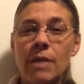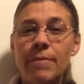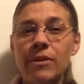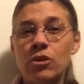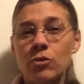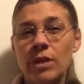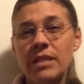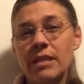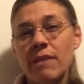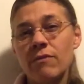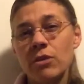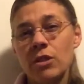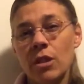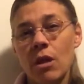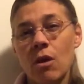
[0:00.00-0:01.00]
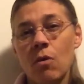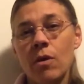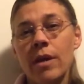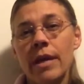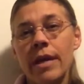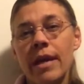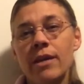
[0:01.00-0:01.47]
keeping stress levels low,
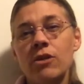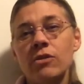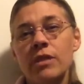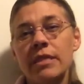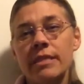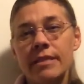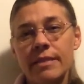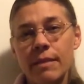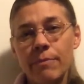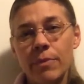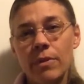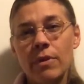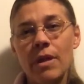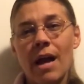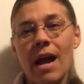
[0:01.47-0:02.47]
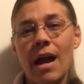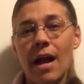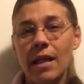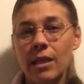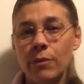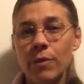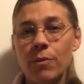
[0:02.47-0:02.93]
and using simple,
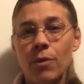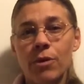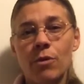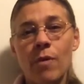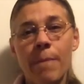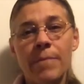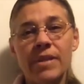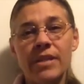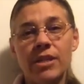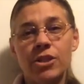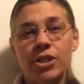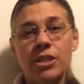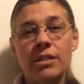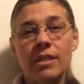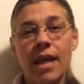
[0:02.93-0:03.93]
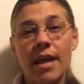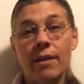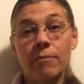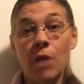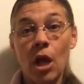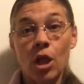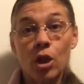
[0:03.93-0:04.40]
highly rewarded repetitions
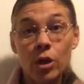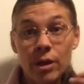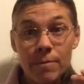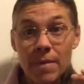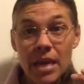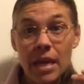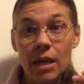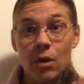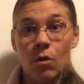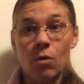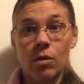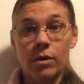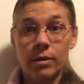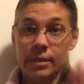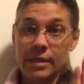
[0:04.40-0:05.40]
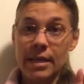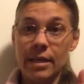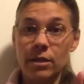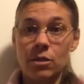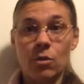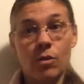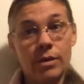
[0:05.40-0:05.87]
like look at me or
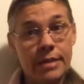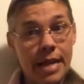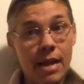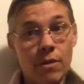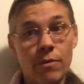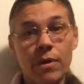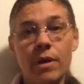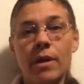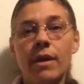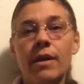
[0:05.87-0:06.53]
sit or down